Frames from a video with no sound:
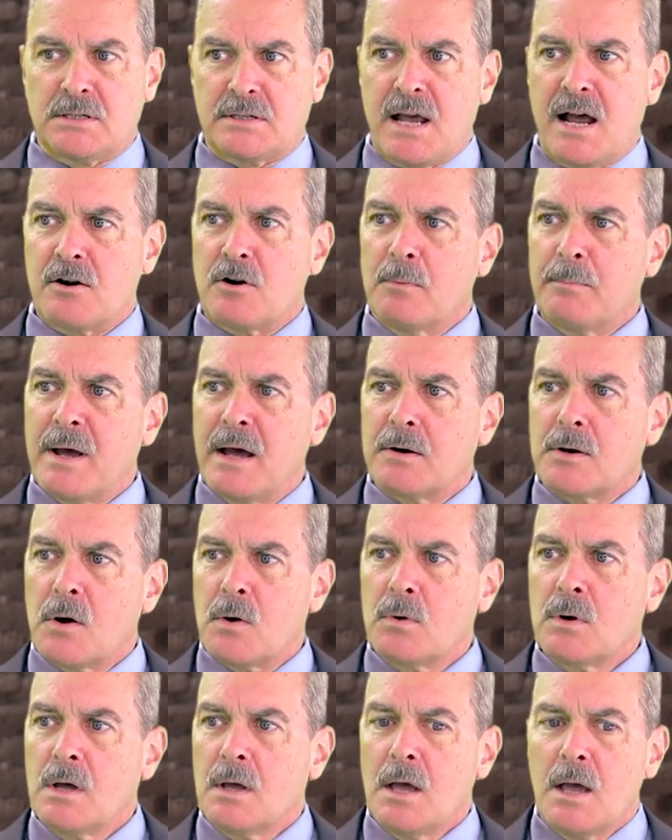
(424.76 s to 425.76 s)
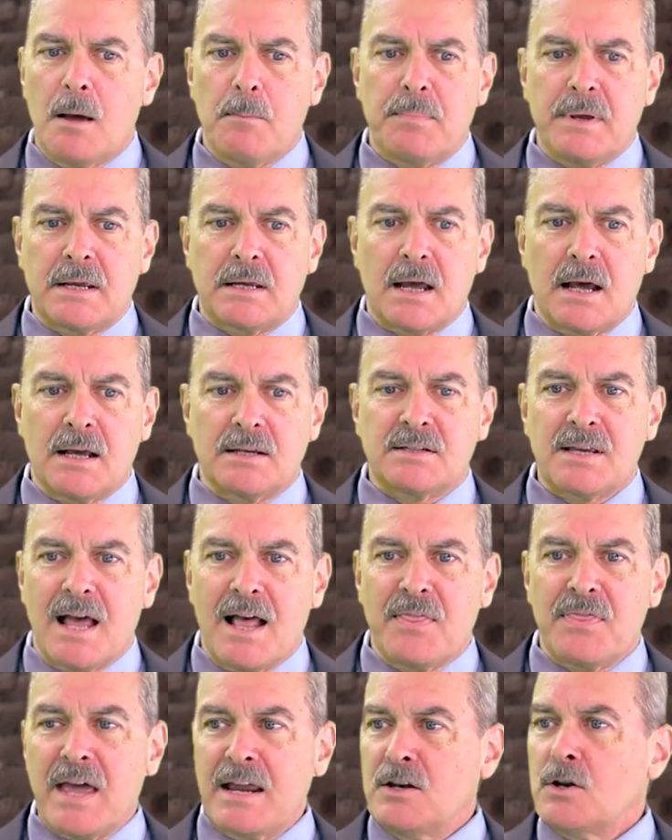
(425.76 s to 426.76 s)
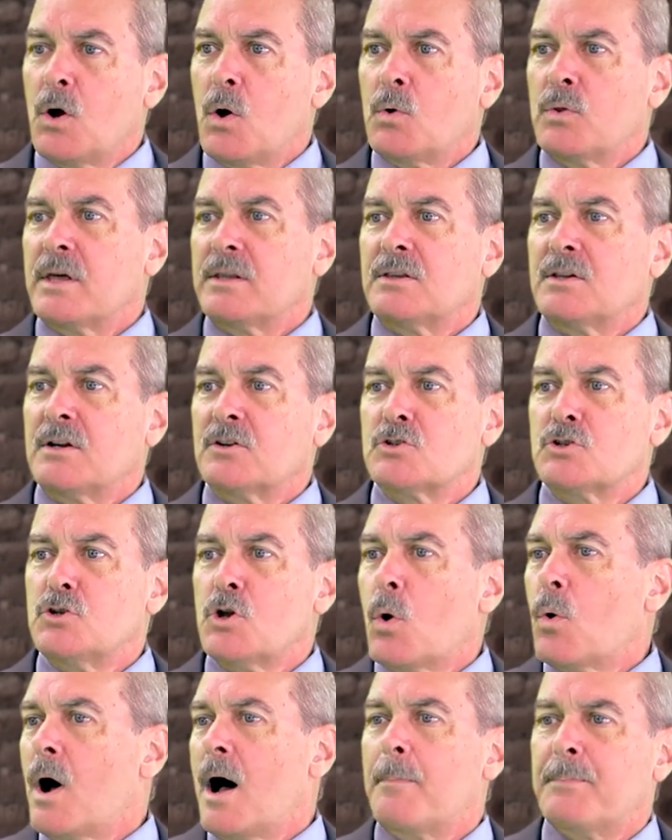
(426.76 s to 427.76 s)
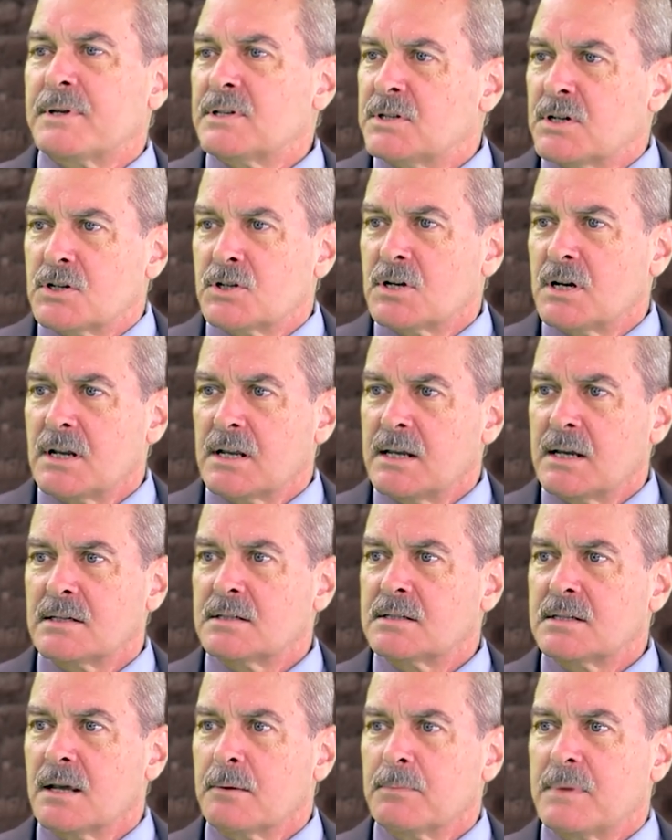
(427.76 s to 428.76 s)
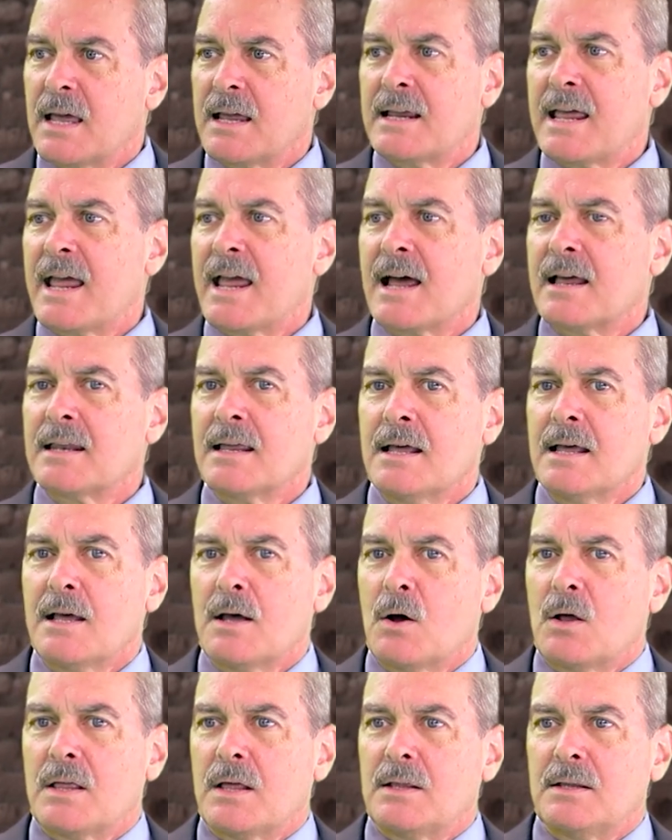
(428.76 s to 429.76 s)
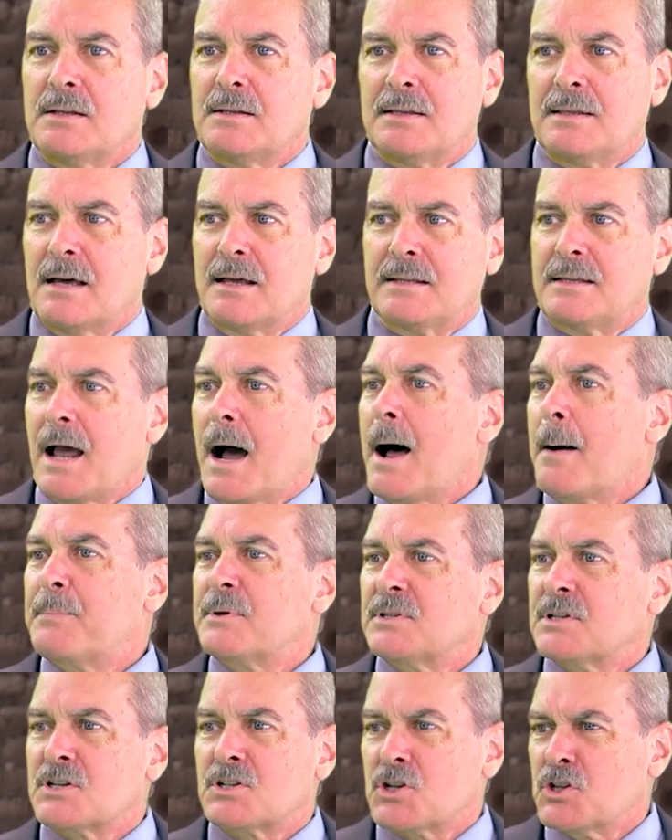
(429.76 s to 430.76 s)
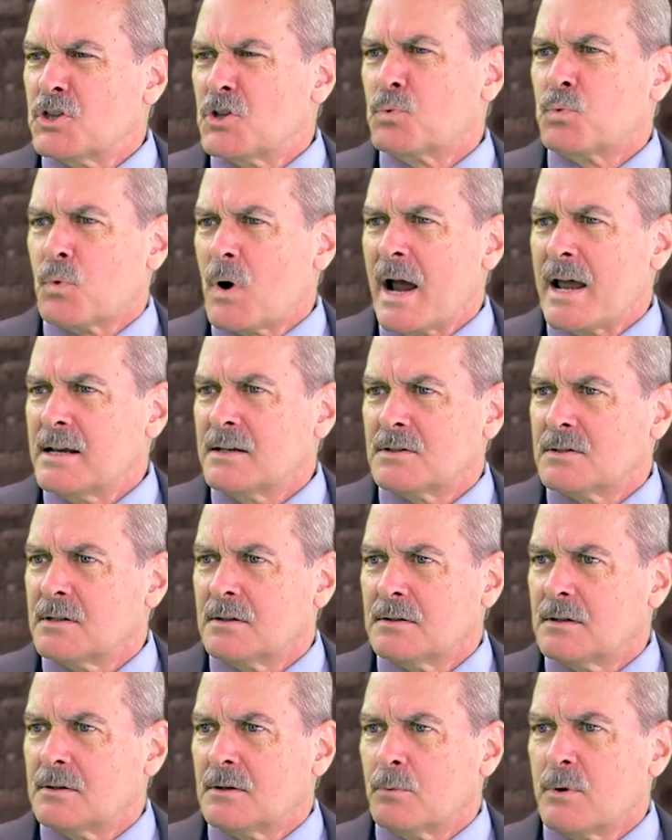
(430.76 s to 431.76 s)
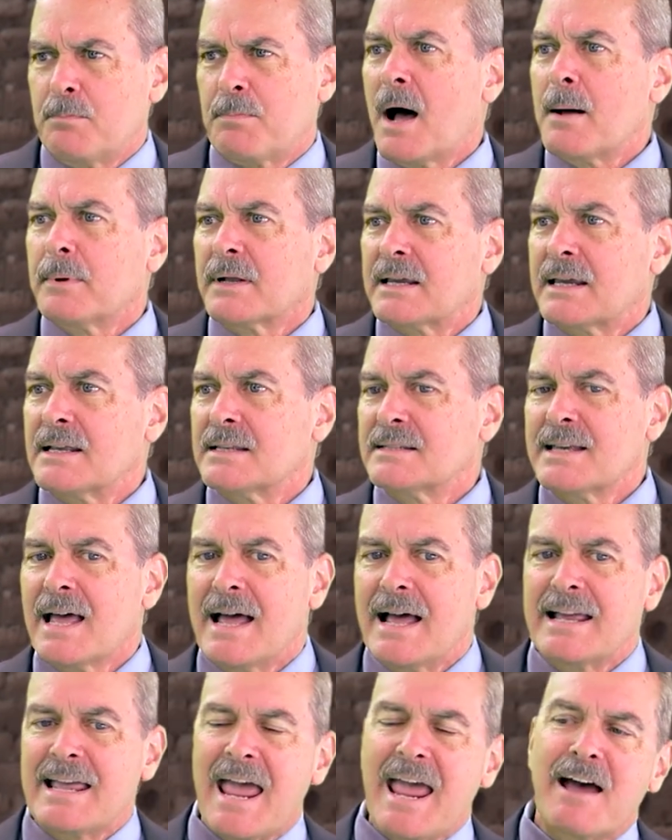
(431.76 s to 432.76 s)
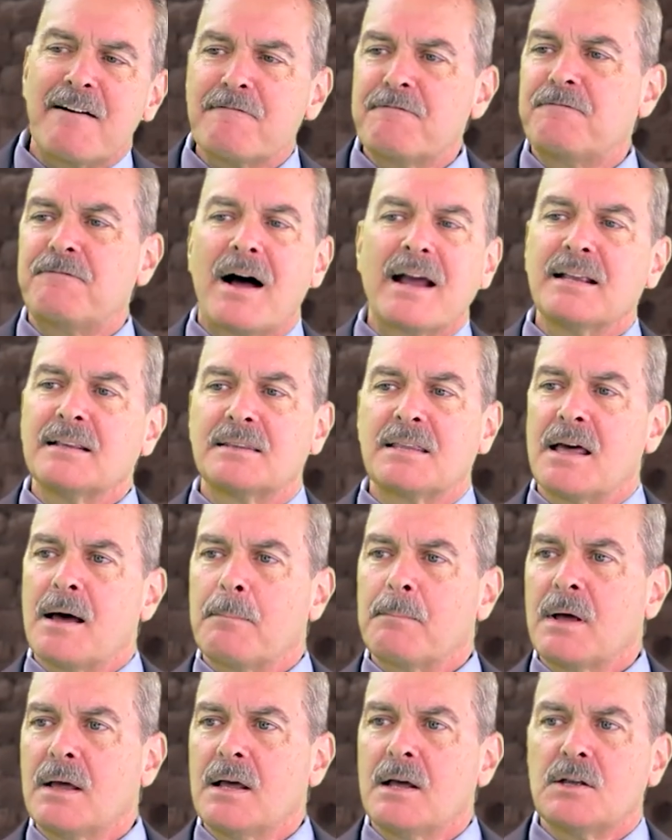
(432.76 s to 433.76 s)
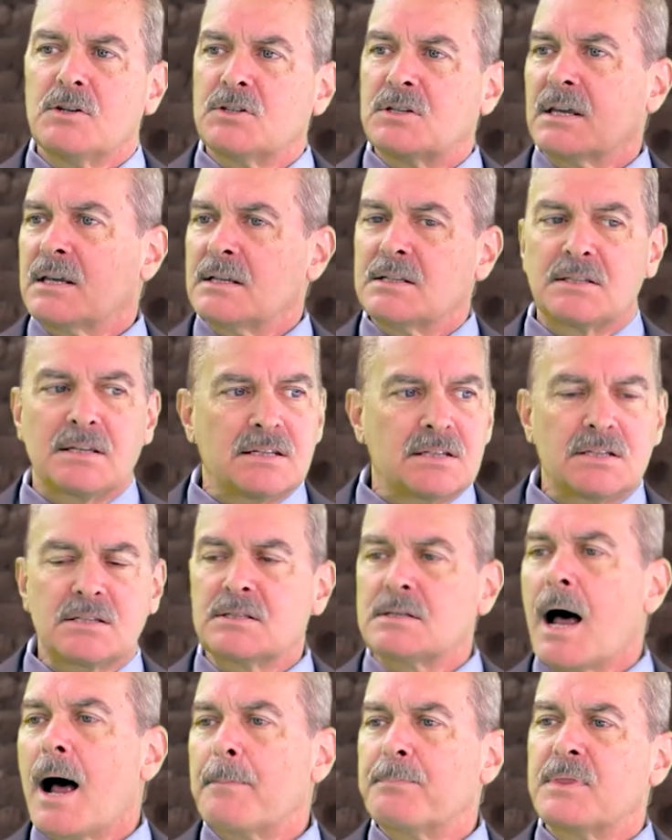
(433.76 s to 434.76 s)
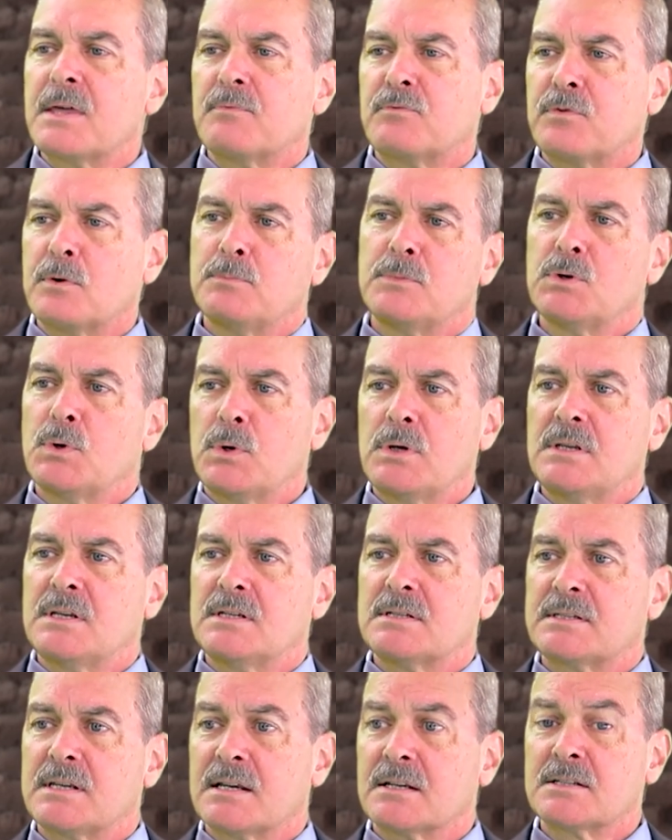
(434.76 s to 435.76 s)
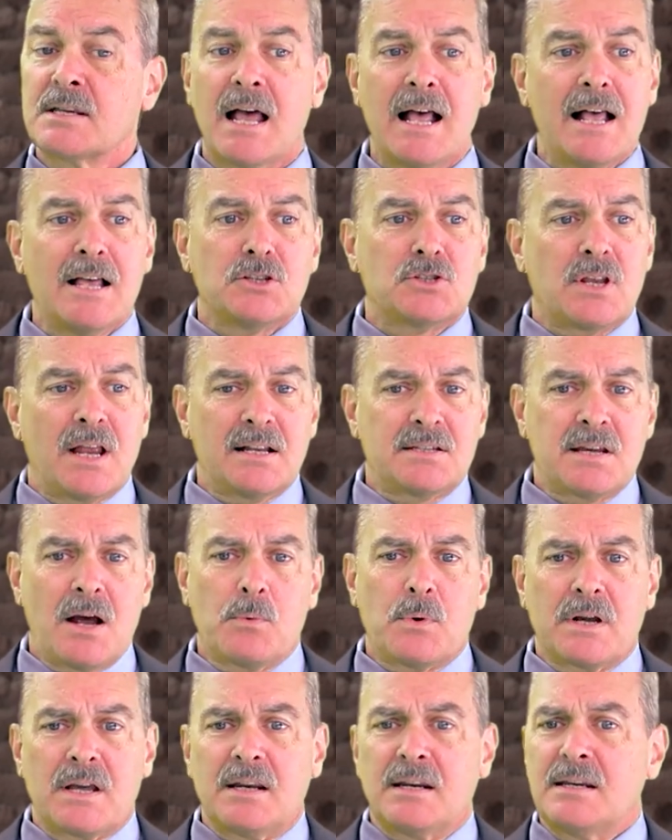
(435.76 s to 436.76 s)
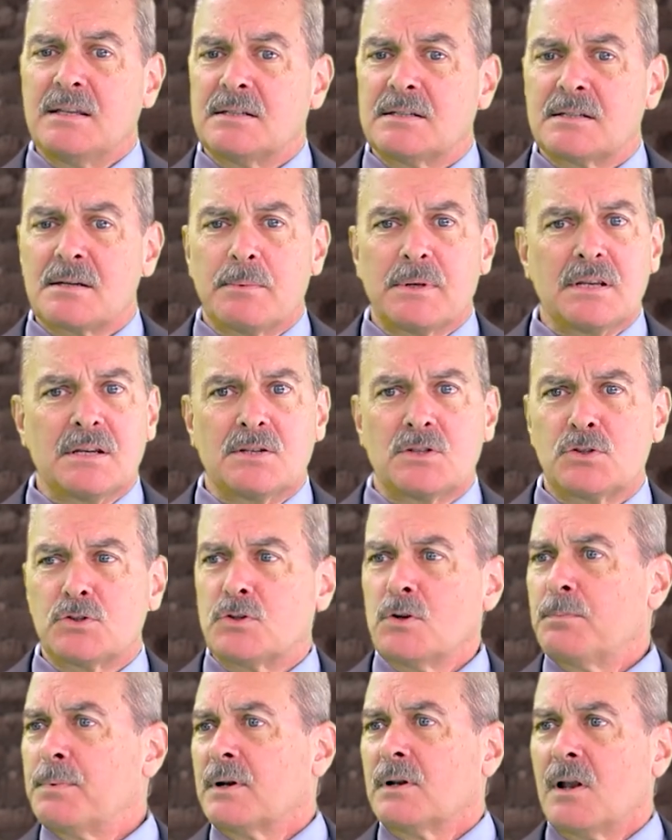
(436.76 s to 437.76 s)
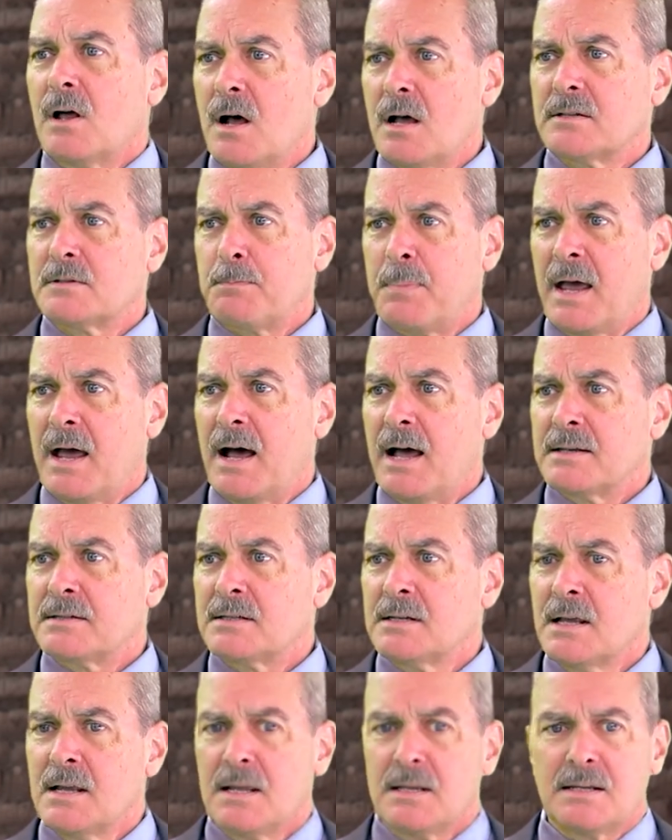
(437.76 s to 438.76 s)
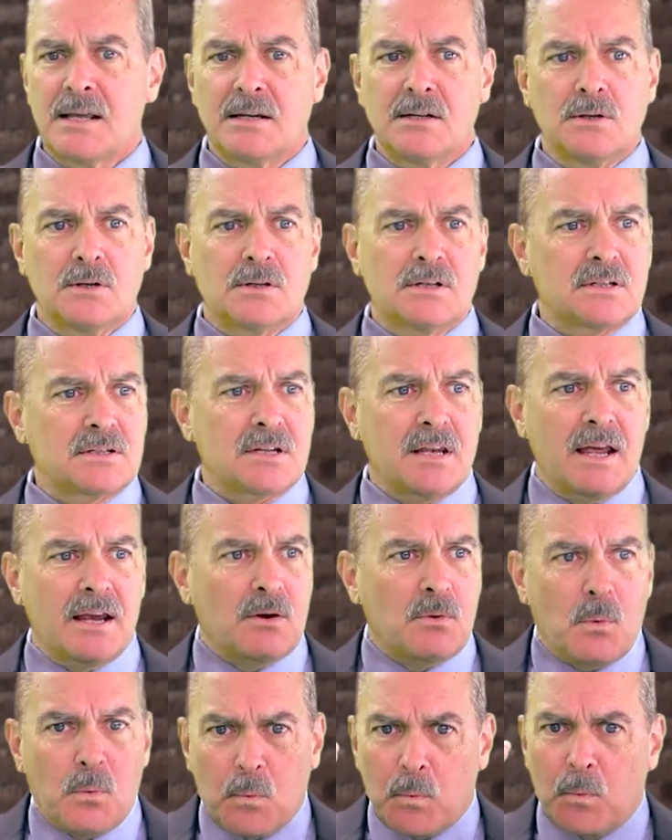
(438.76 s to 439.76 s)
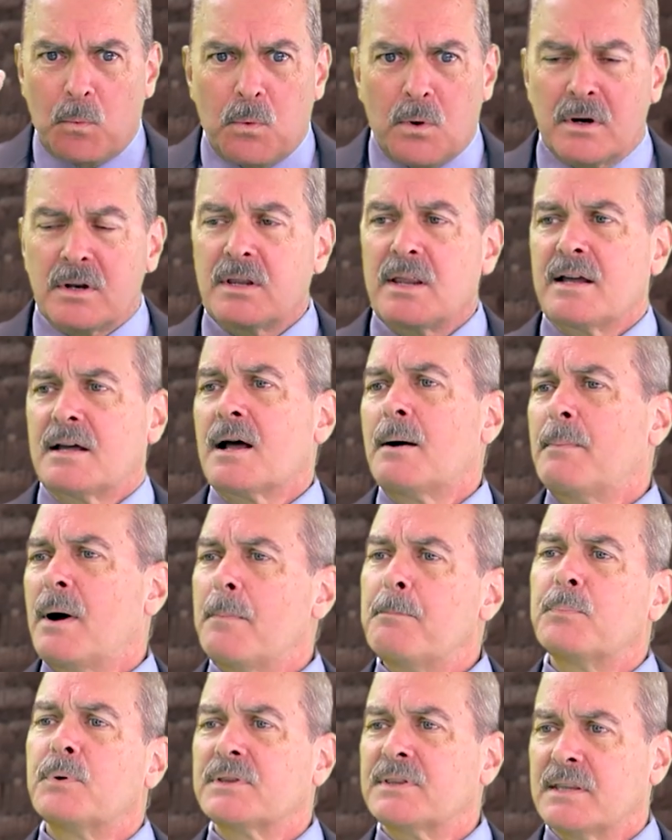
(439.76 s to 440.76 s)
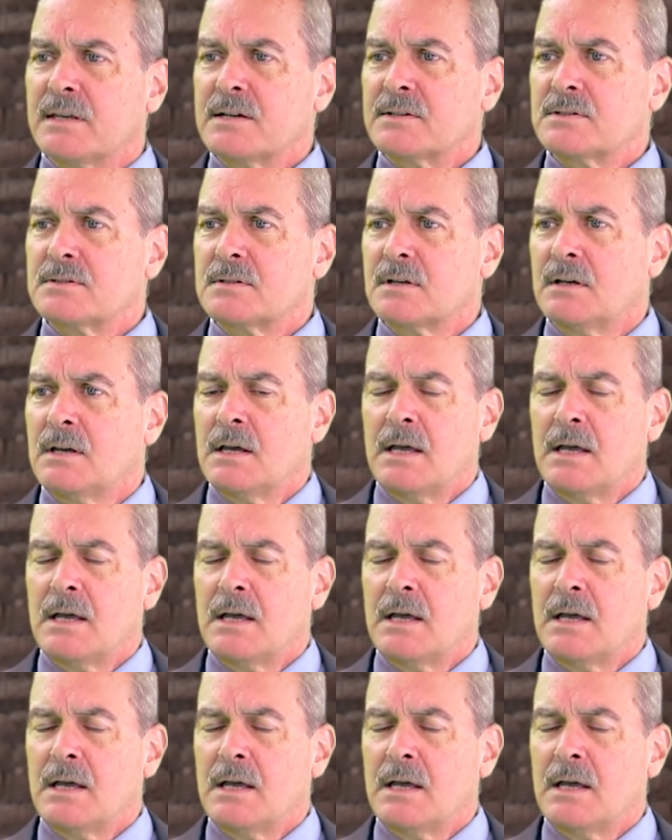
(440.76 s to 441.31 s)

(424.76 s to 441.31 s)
Sacramento, because they know that there's no opposition against them. They can't, the opposition, the right, the Republicans can't fight them to stop them from doing these things. So that's how we're getting some of these stupid laws passed that you're just like, where do they come up with this?